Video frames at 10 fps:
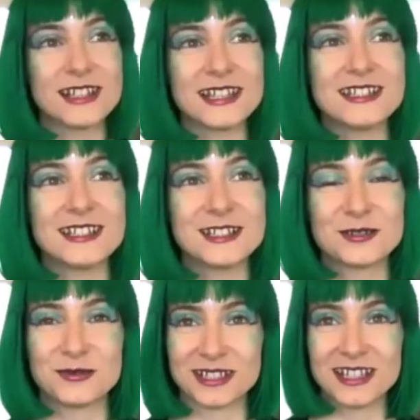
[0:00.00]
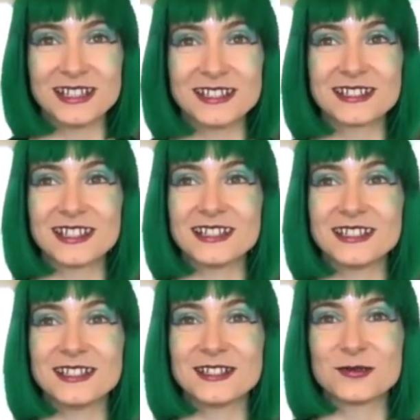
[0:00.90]
get into it. Let us get
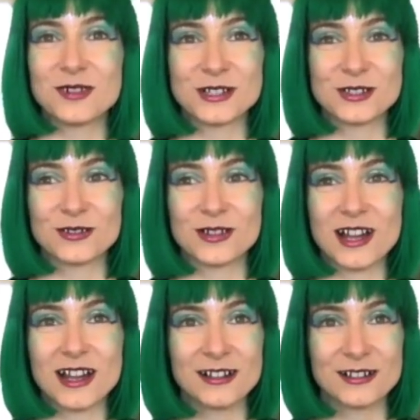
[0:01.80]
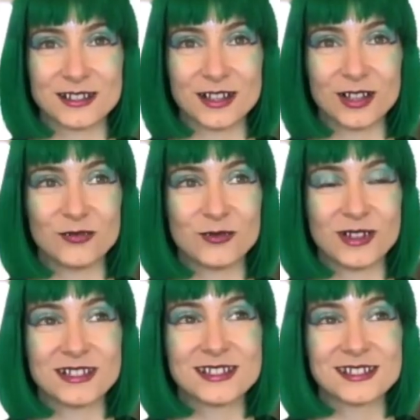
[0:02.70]
into what your higher self
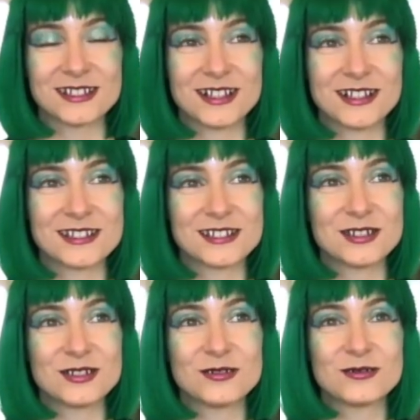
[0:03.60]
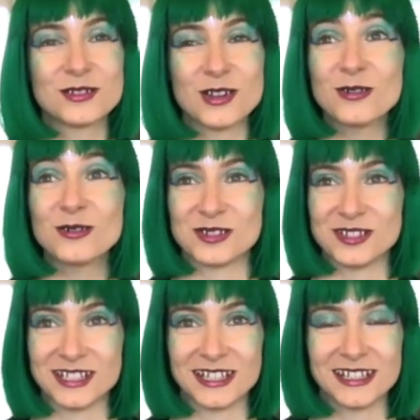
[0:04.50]
wants us to know
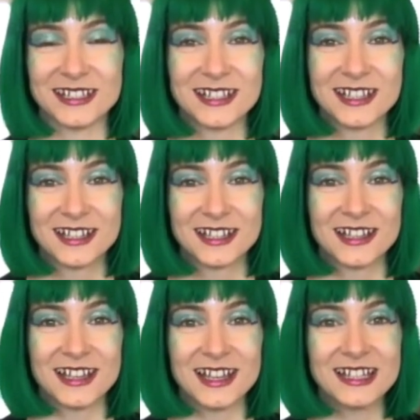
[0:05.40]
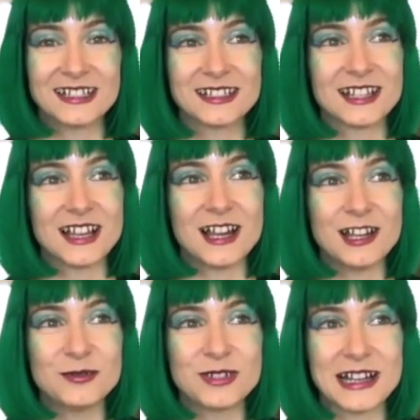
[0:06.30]
today. And
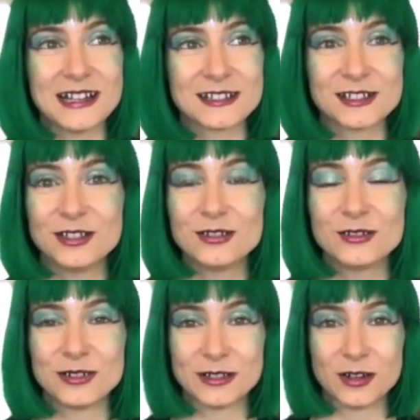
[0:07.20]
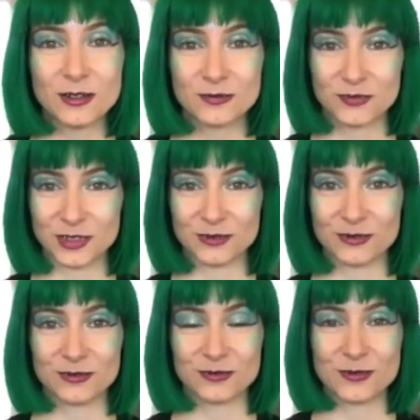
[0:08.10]
I would ask you and all of
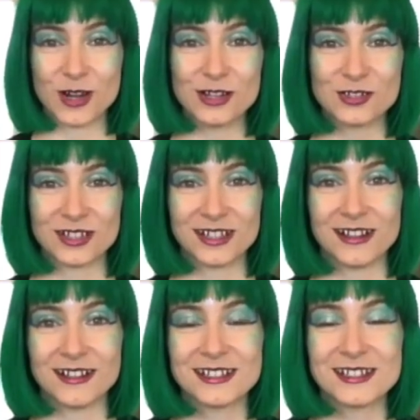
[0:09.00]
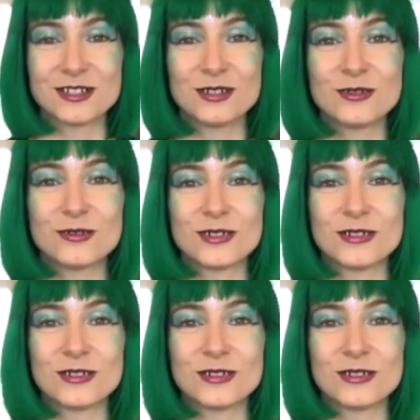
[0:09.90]
you watching us to